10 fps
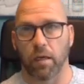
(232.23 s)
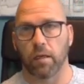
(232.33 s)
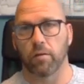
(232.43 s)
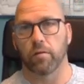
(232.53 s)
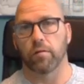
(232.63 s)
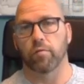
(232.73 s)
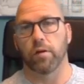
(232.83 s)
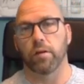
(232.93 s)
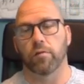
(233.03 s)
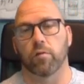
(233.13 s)
And
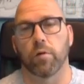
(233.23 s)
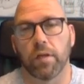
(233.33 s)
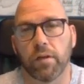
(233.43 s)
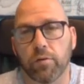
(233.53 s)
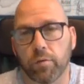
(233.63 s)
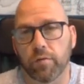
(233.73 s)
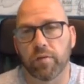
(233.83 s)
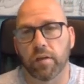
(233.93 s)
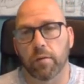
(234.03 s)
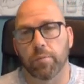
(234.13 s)
this right here is going to have to do
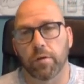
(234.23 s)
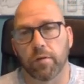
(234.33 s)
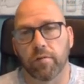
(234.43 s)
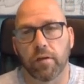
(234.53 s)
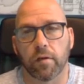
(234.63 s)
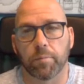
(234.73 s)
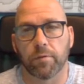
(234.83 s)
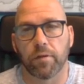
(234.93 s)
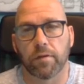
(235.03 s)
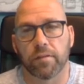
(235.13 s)
a sync up
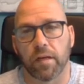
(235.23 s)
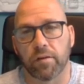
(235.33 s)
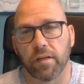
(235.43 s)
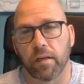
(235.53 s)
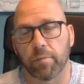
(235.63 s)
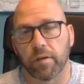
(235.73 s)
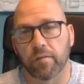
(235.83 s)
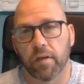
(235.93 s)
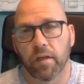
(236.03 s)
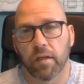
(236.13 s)
of the entire
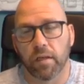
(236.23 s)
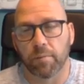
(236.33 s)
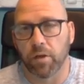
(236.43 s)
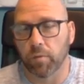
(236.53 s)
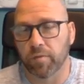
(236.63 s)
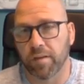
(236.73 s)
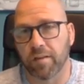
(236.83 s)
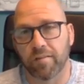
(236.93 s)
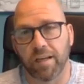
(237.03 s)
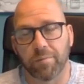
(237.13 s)
database. Now my
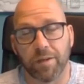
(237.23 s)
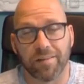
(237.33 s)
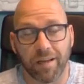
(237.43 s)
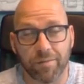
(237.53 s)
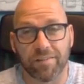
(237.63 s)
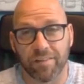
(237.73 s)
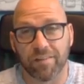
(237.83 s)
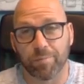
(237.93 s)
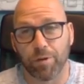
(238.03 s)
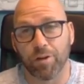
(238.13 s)
Olmsted Ice database
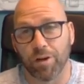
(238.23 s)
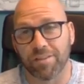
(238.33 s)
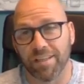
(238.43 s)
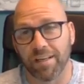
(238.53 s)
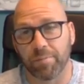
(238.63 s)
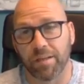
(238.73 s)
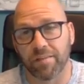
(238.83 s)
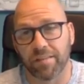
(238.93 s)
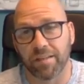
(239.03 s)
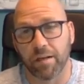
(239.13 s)
obviously is a pretty large
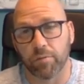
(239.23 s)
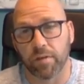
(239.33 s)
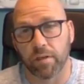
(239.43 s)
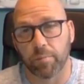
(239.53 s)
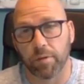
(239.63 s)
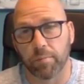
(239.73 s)
database. I was in